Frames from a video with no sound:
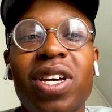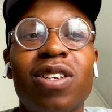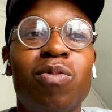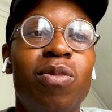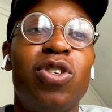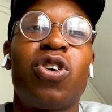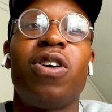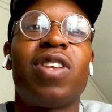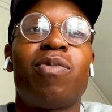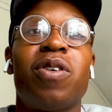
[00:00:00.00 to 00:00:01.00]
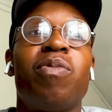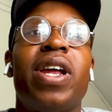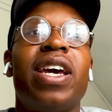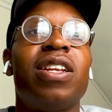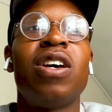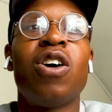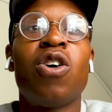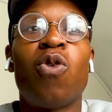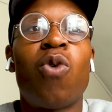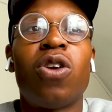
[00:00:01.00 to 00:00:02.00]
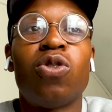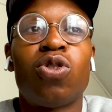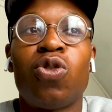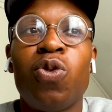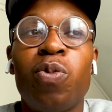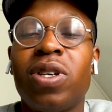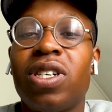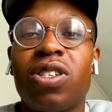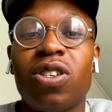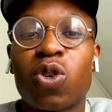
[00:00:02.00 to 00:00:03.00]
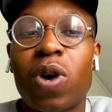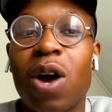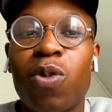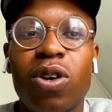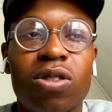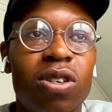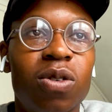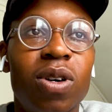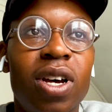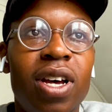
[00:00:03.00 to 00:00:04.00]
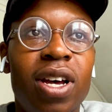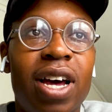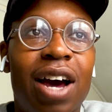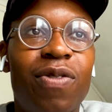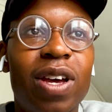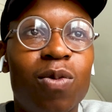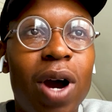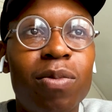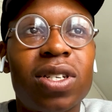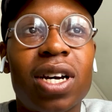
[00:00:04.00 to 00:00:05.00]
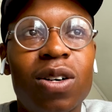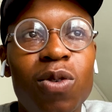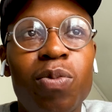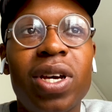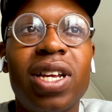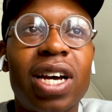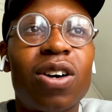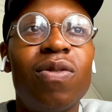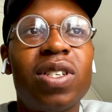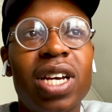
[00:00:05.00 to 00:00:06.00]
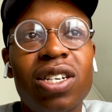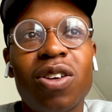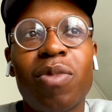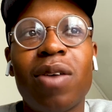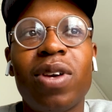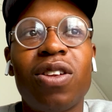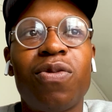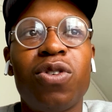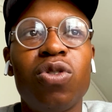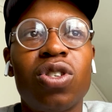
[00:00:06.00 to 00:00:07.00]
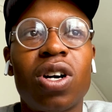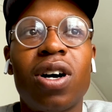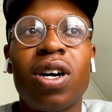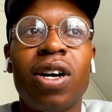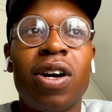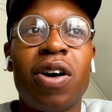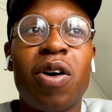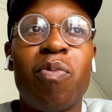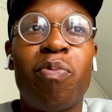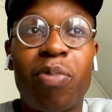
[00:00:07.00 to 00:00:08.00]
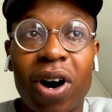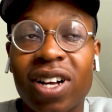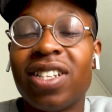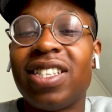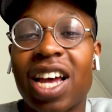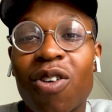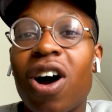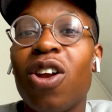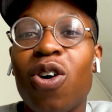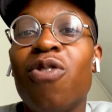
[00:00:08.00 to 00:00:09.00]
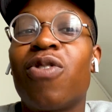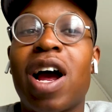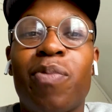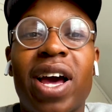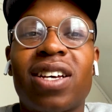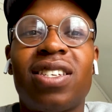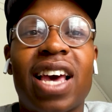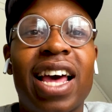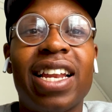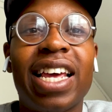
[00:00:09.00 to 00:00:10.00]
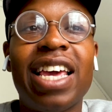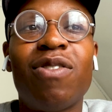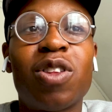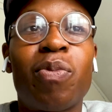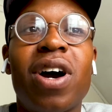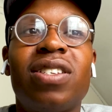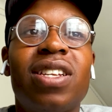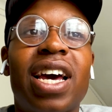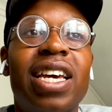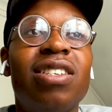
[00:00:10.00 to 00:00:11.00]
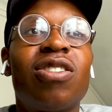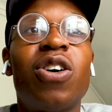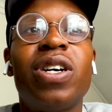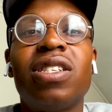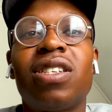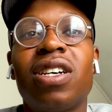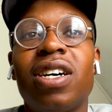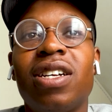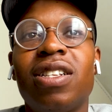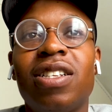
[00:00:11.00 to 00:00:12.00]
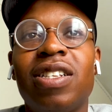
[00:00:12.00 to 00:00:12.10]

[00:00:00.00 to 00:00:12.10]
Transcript: is. Majority of them can play in 1 or 2 positions quite well. So I think Wan-Bissaka will be in that conversation maybe in the future, but there are a lot of right backs, and even the person that he's going to